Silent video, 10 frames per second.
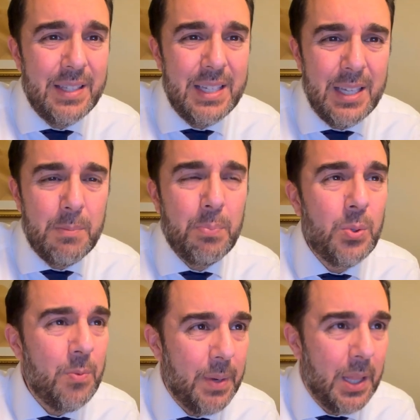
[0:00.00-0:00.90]
This is
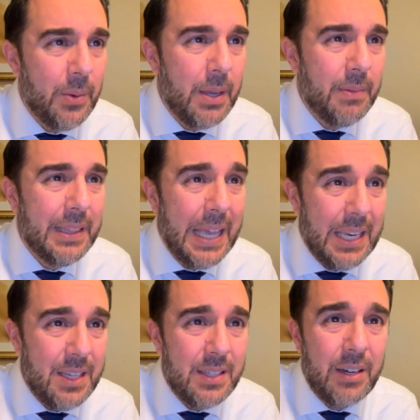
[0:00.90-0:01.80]
proof, by the way,
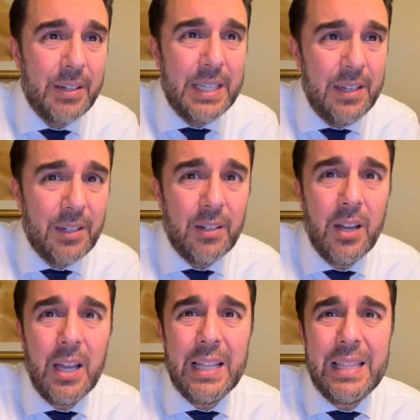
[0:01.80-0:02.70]
ladies that are here
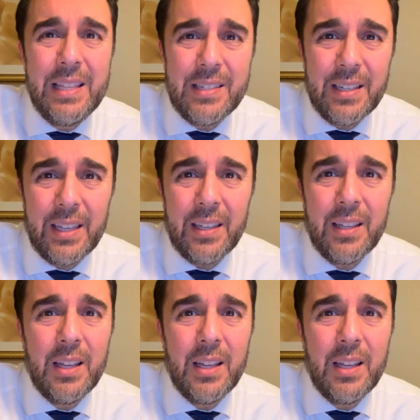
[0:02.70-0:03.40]
listening.